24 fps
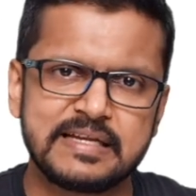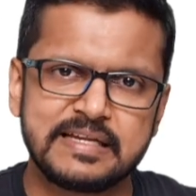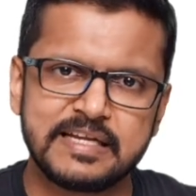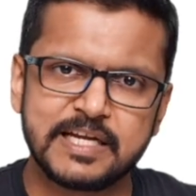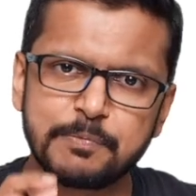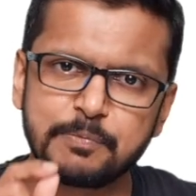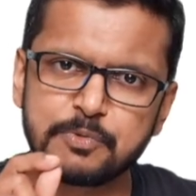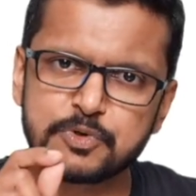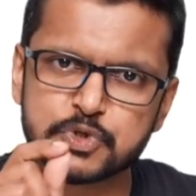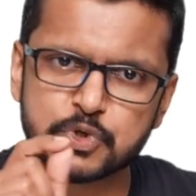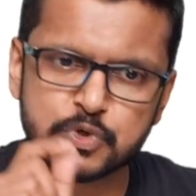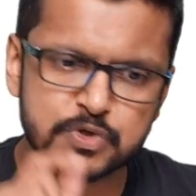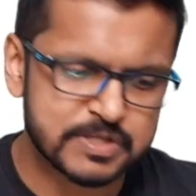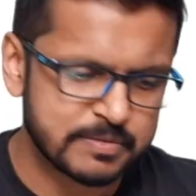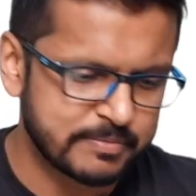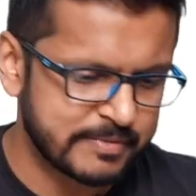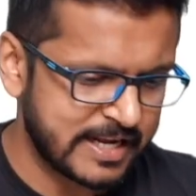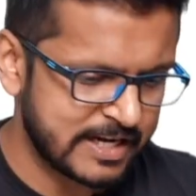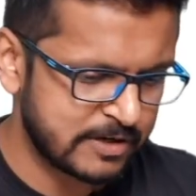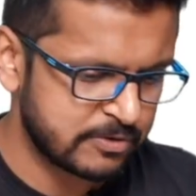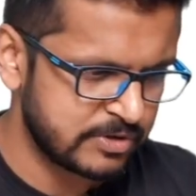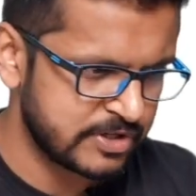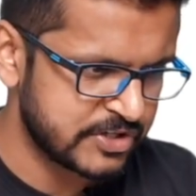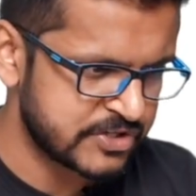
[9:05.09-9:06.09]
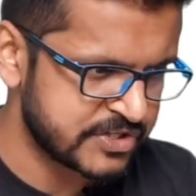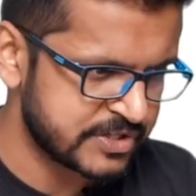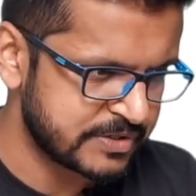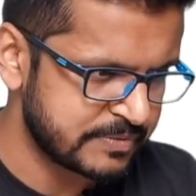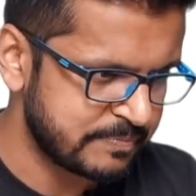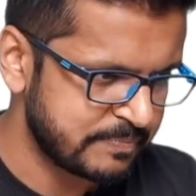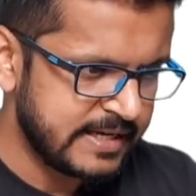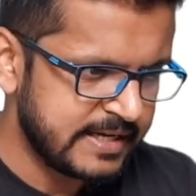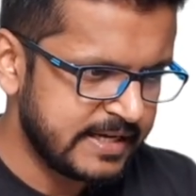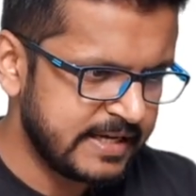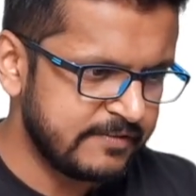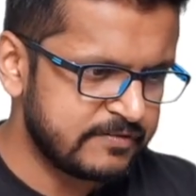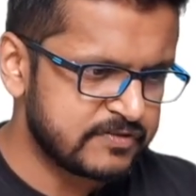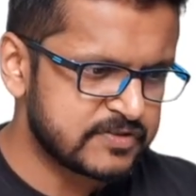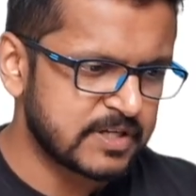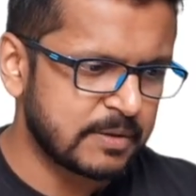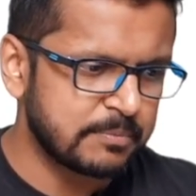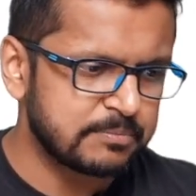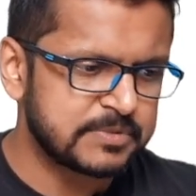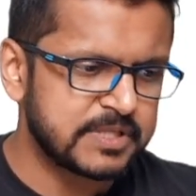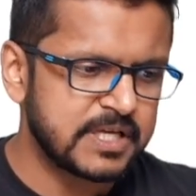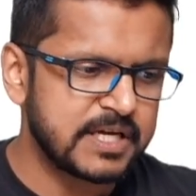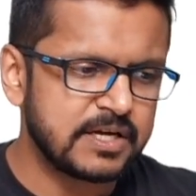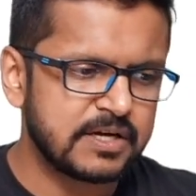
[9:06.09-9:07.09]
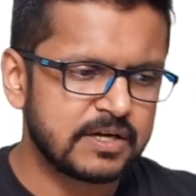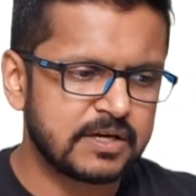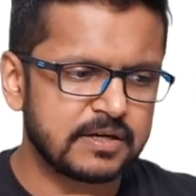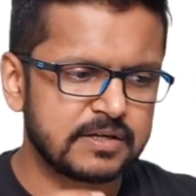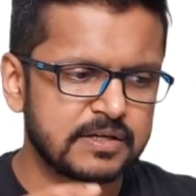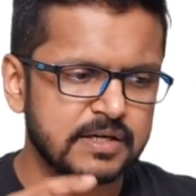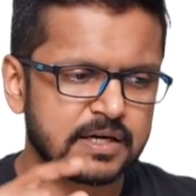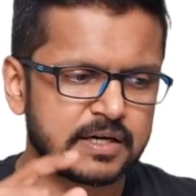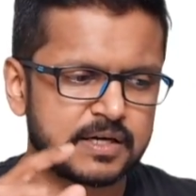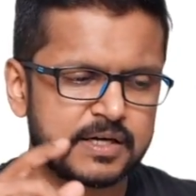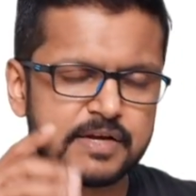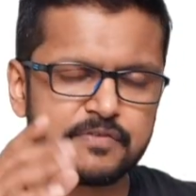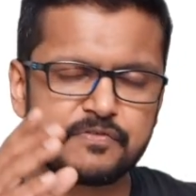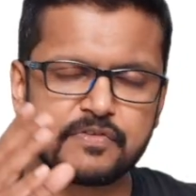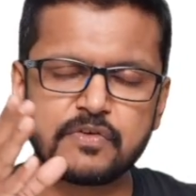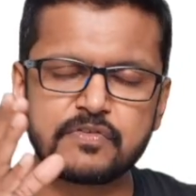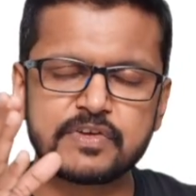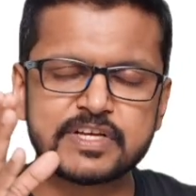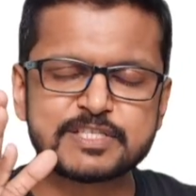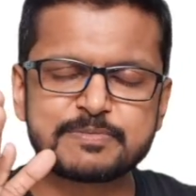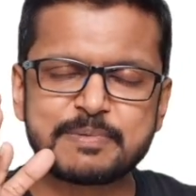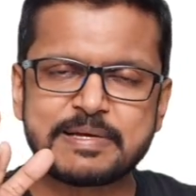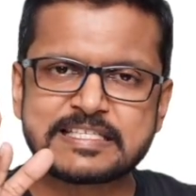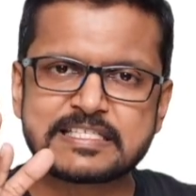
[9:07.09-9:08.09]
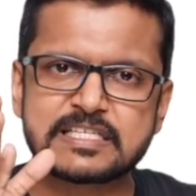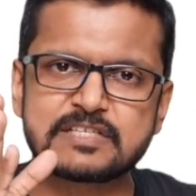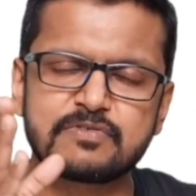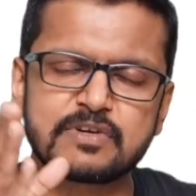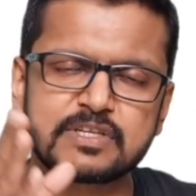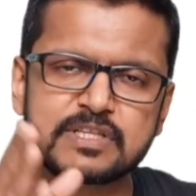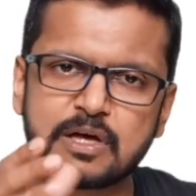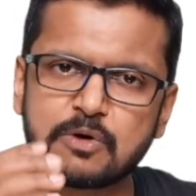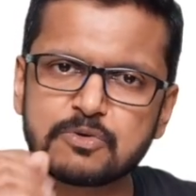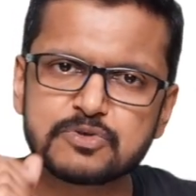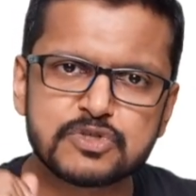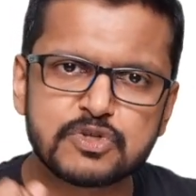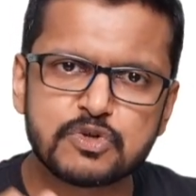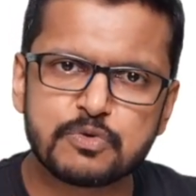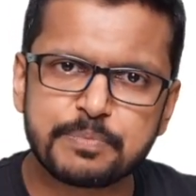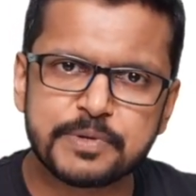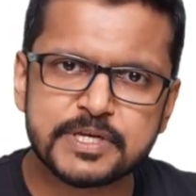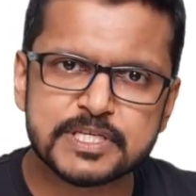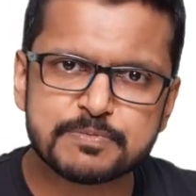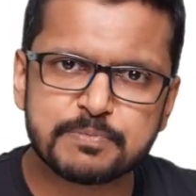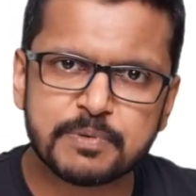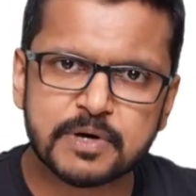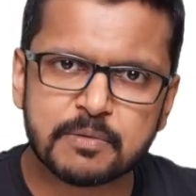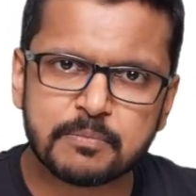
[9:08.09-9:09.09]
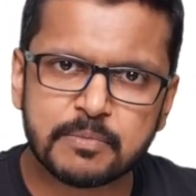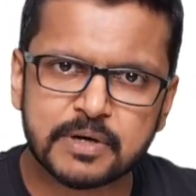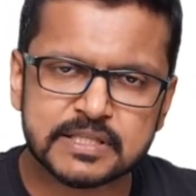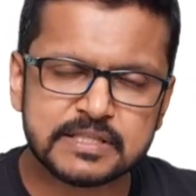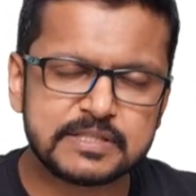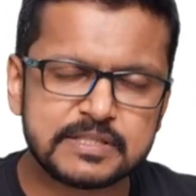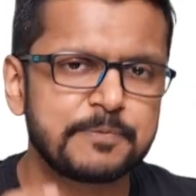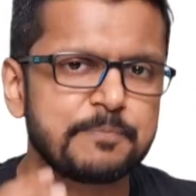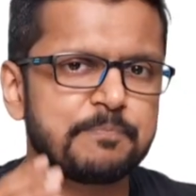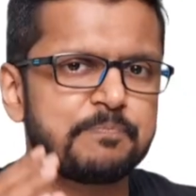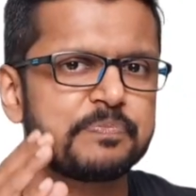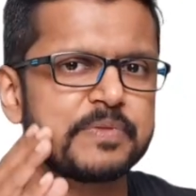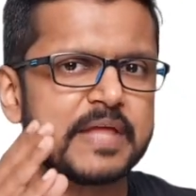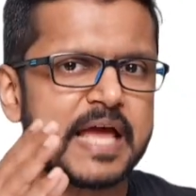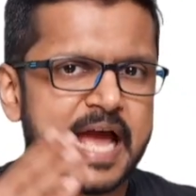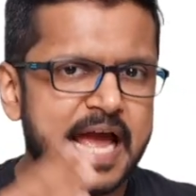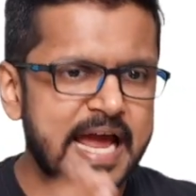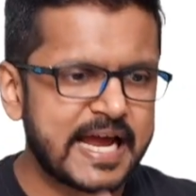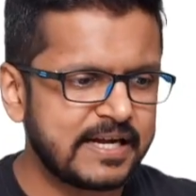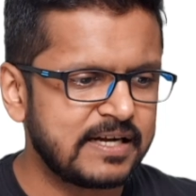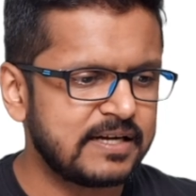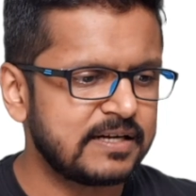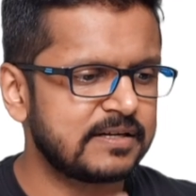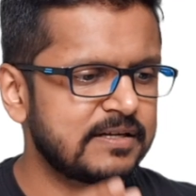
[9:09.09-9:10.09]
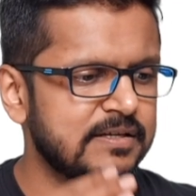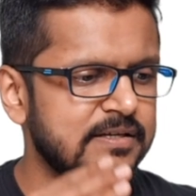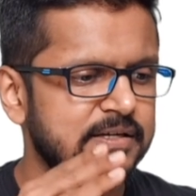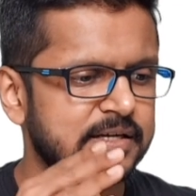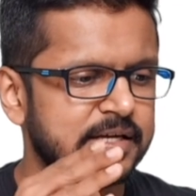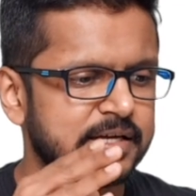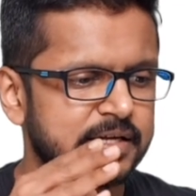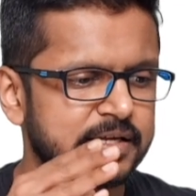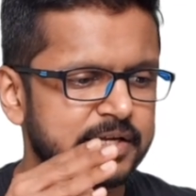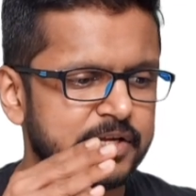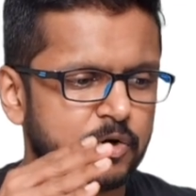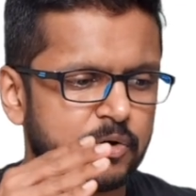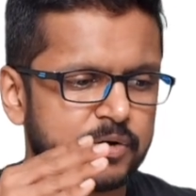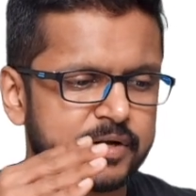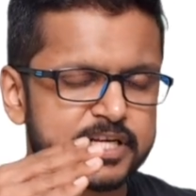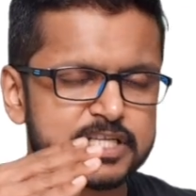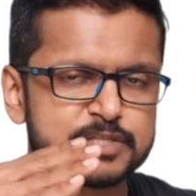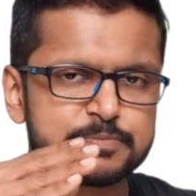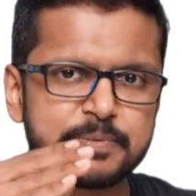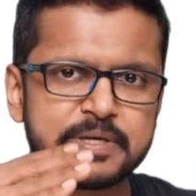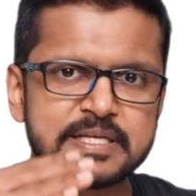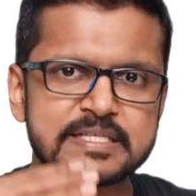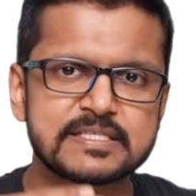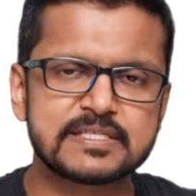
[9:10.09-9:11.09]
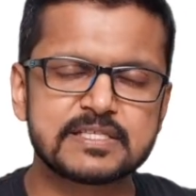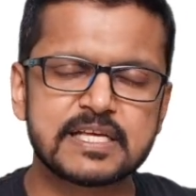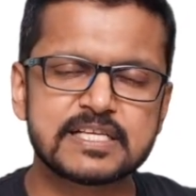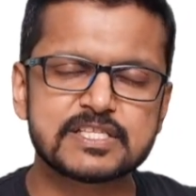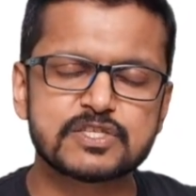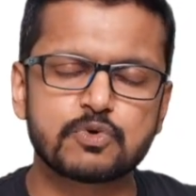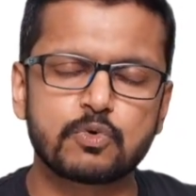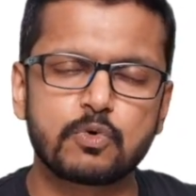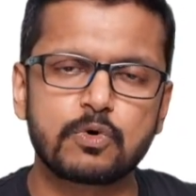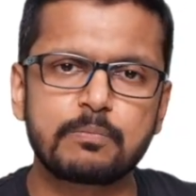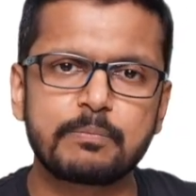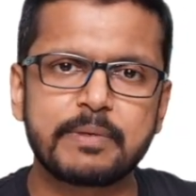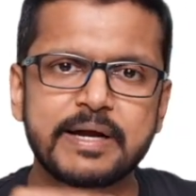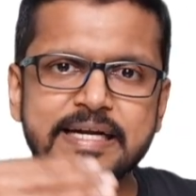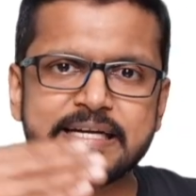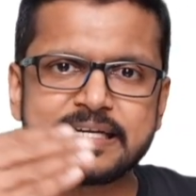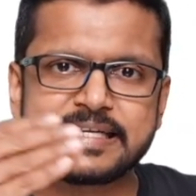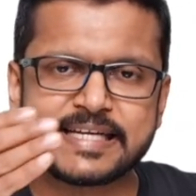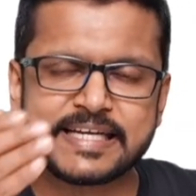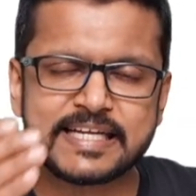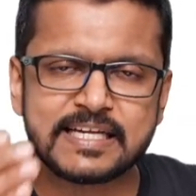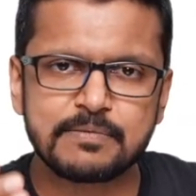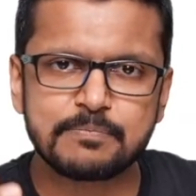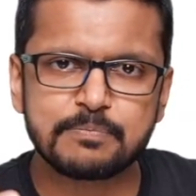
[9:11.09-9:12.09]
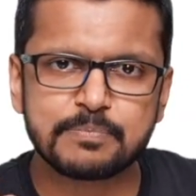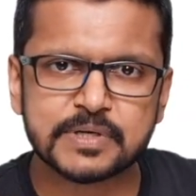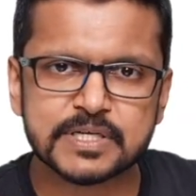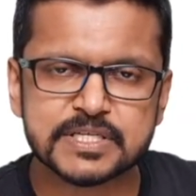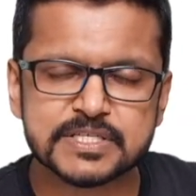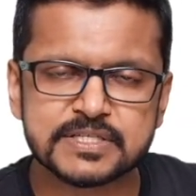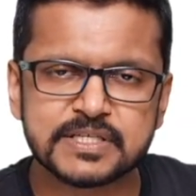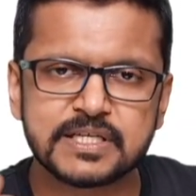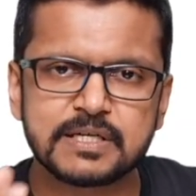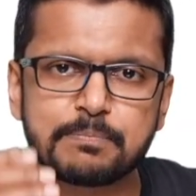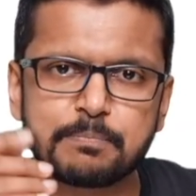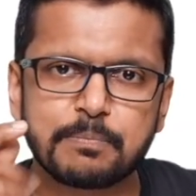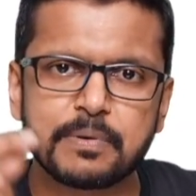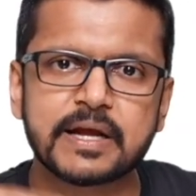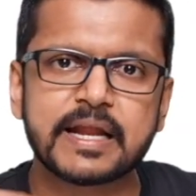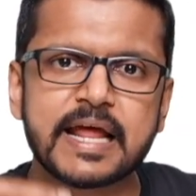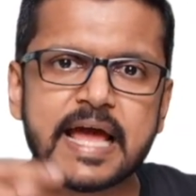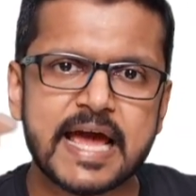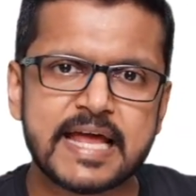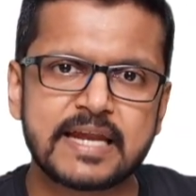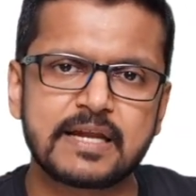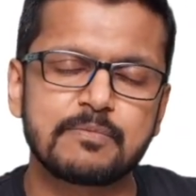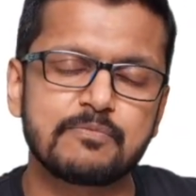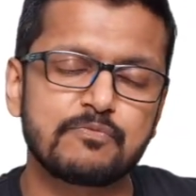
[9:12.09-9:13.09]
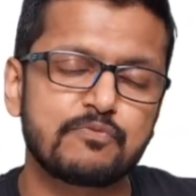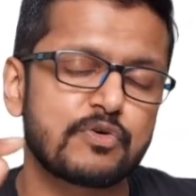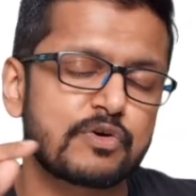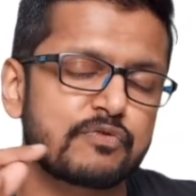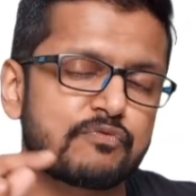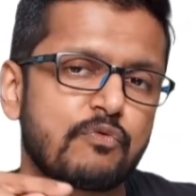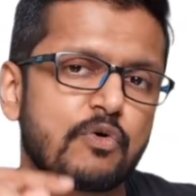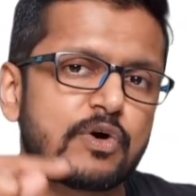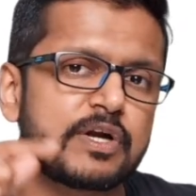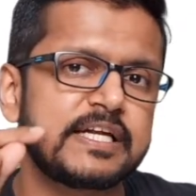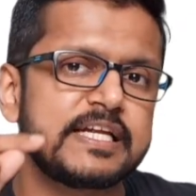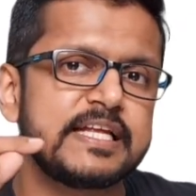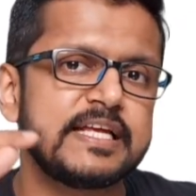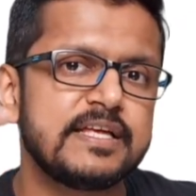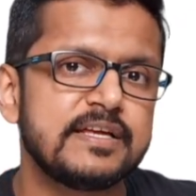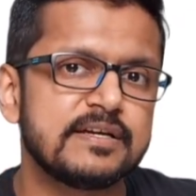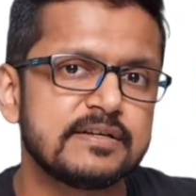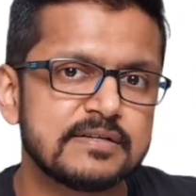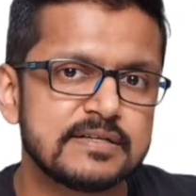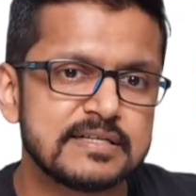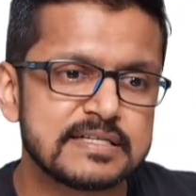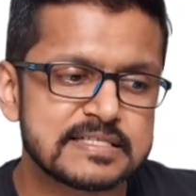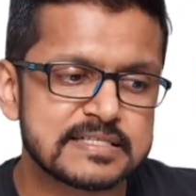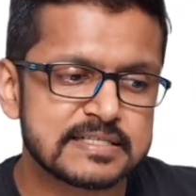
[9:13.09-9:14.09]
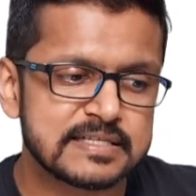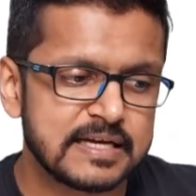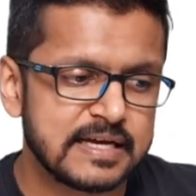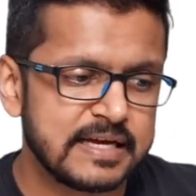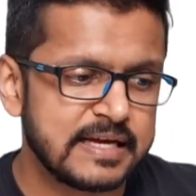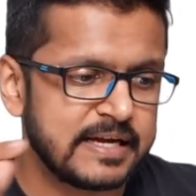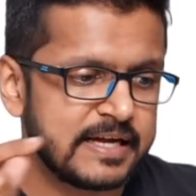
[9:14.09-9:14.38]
Let me show you some calculation. If something, if your expenses were 1000 rupees per month and your expense has grown by 10% per annum for 40 years,